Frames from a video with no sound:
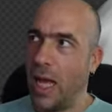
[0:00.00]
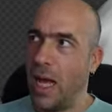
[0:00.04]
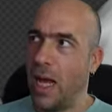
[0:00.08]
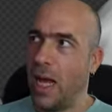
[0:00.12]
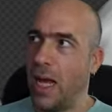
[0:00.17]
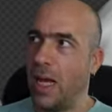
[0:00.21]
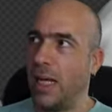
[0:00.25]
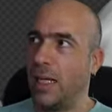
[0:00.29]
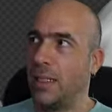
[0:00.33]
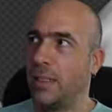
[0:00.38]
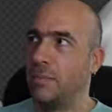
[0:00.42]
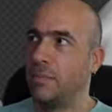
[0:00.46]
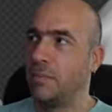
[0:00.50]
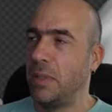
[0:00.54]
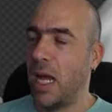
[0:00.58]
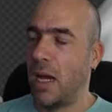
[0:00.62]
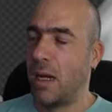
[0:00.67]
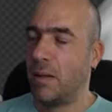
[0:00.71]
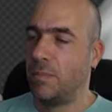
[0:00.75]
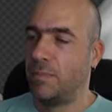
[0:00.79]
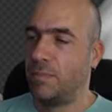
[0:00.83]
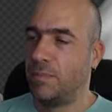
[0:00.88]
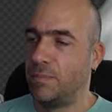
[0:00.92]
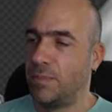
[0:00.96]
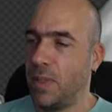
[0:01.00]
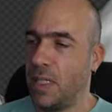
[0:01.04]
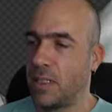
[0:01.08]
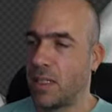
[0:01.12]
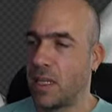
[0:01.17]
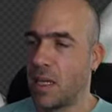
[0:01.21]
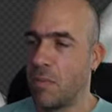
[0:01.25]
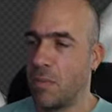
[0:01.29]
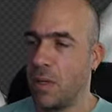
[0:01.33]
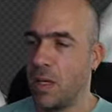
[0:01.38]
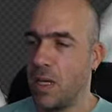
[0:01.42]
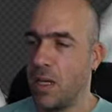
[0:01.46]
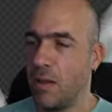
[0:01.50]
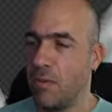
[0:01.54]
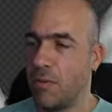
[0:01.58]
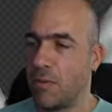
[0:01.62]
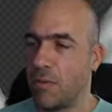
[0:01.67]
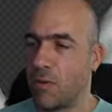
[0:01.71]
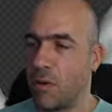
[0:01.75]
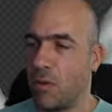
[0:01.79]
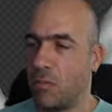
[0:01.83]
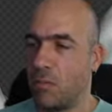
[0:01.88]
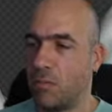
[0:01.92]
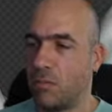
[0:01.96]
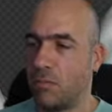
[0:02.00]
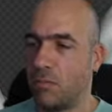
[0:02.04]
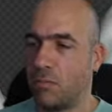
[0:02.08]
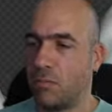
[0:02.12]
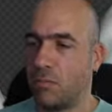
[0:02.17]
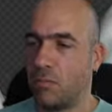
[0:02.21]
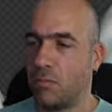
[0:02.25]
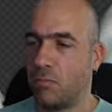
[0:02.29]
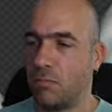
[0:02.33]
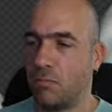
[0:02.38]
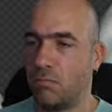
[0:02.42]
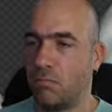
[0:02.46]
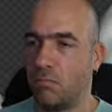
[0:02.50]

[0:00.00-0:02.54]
Um, yeah, it can be from